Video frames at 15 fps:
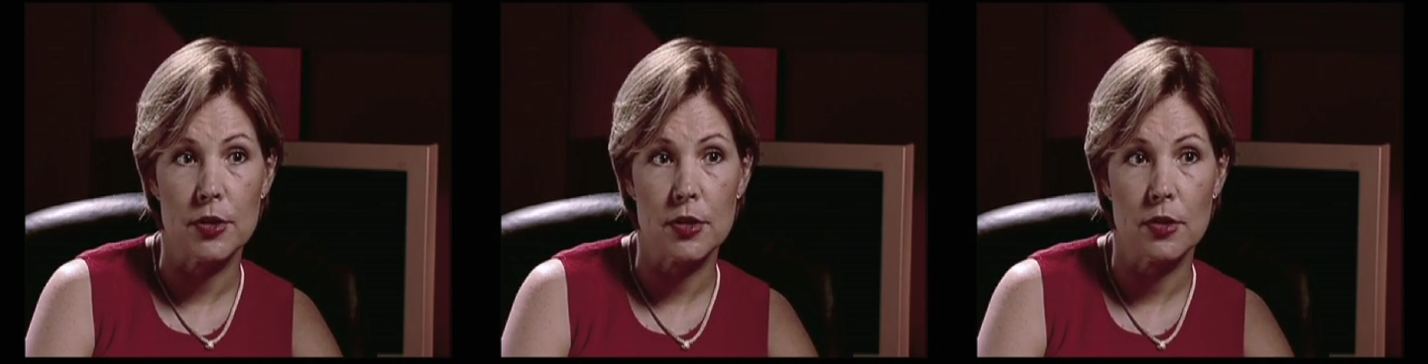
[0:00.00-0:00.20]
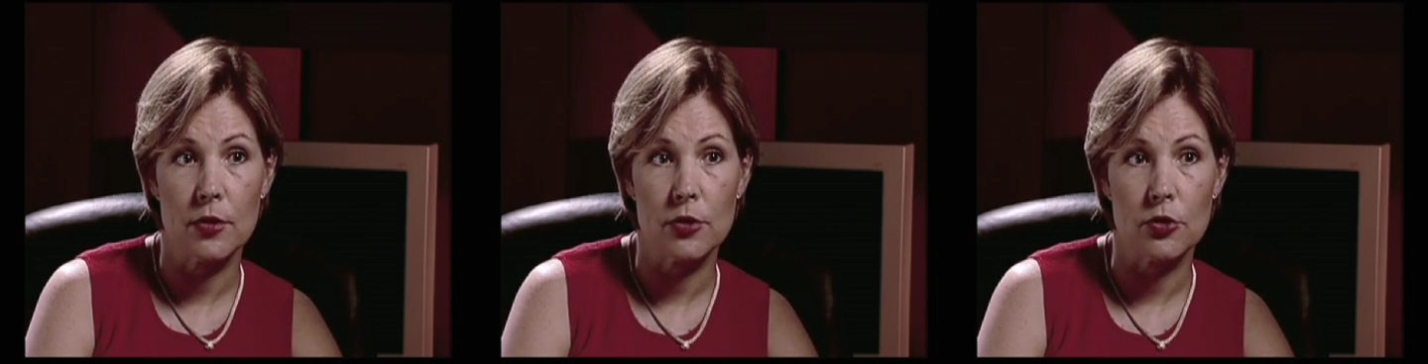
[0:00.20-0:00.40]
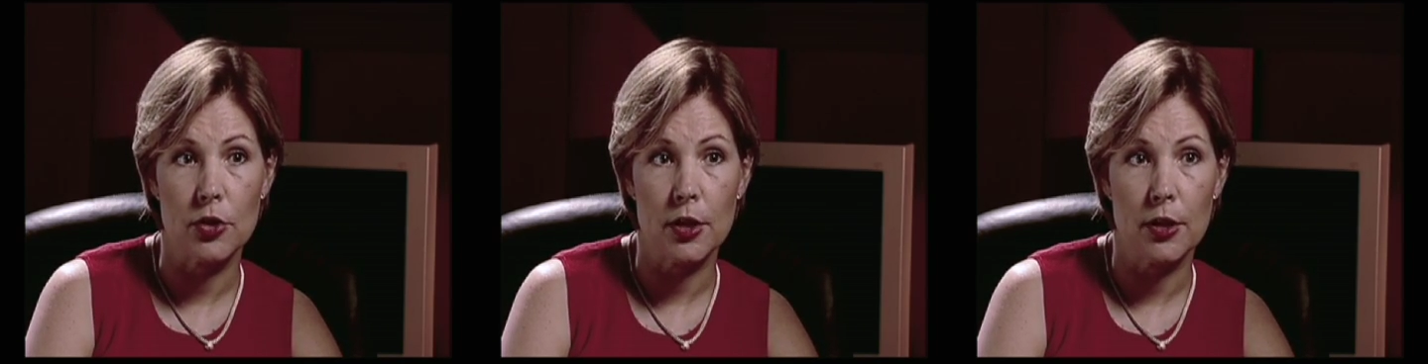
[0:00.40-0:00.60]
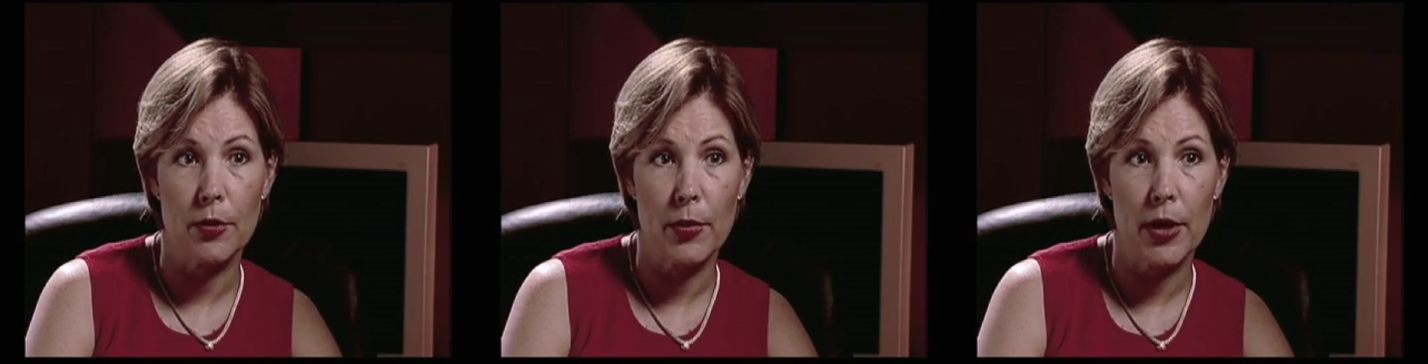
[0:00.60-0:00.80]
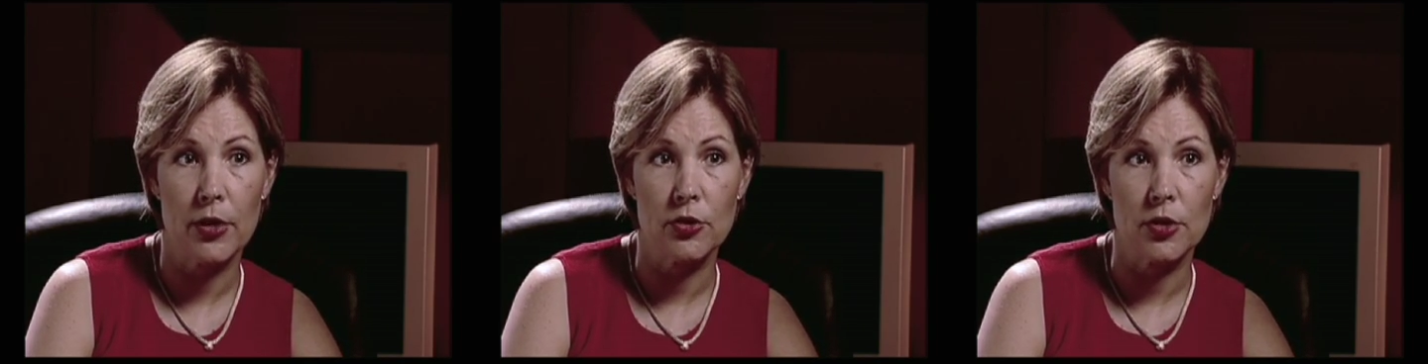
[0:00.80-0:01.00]
So as you can
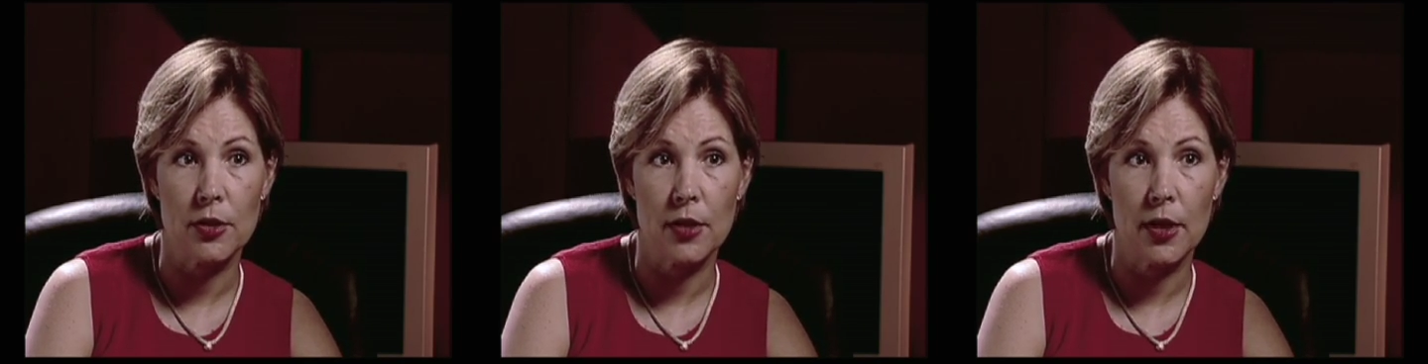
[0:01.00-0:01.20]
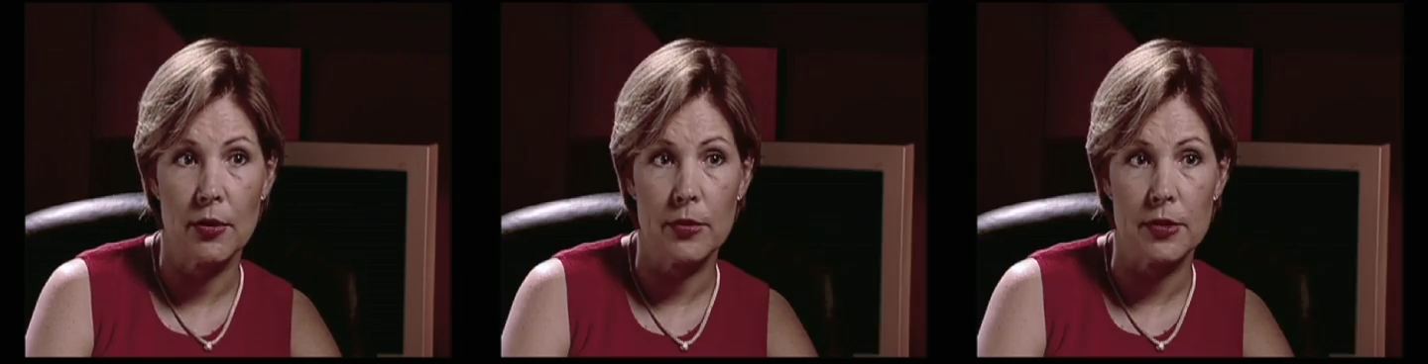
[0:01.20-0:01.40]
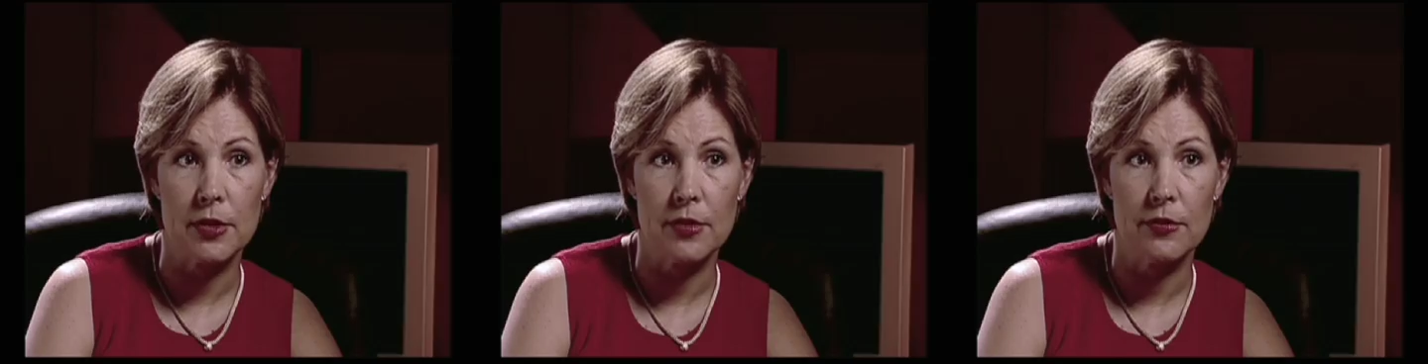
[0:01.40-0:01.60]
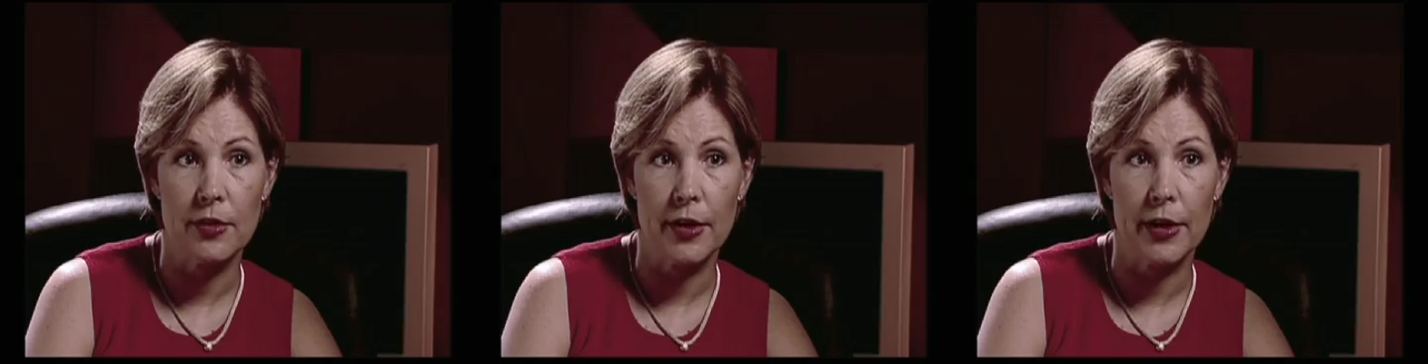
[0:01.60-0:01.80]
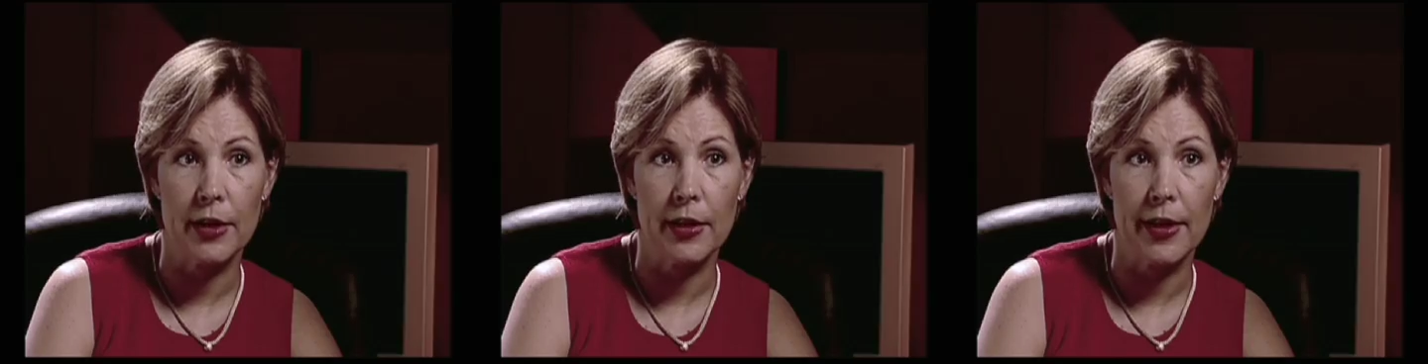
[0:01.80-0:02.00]
imagine, that was a
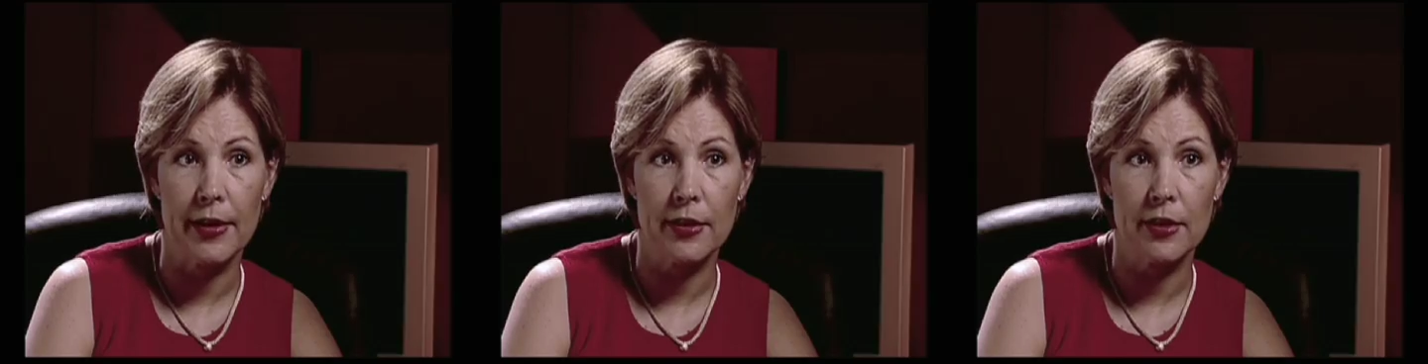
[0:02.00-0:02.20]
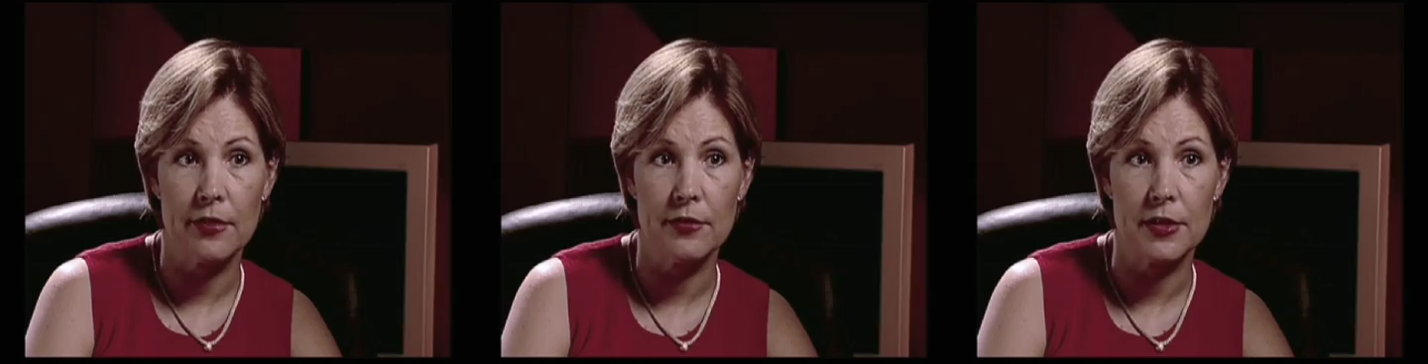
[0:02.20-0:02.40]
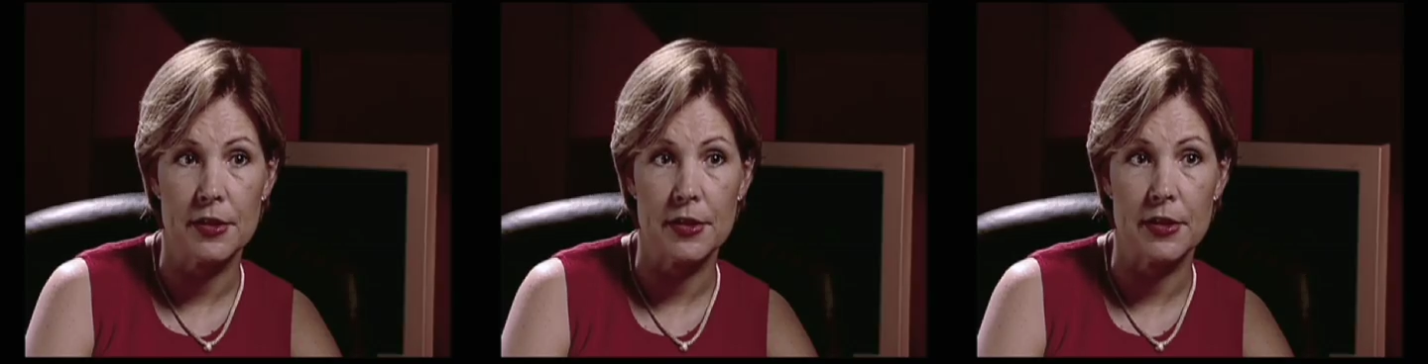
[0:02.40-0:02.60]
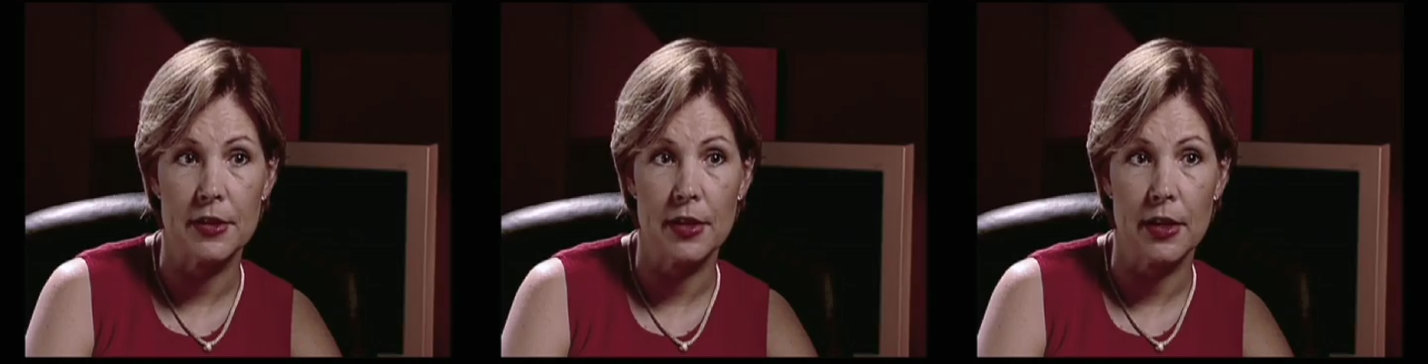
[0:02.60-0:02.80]
very lengthy visit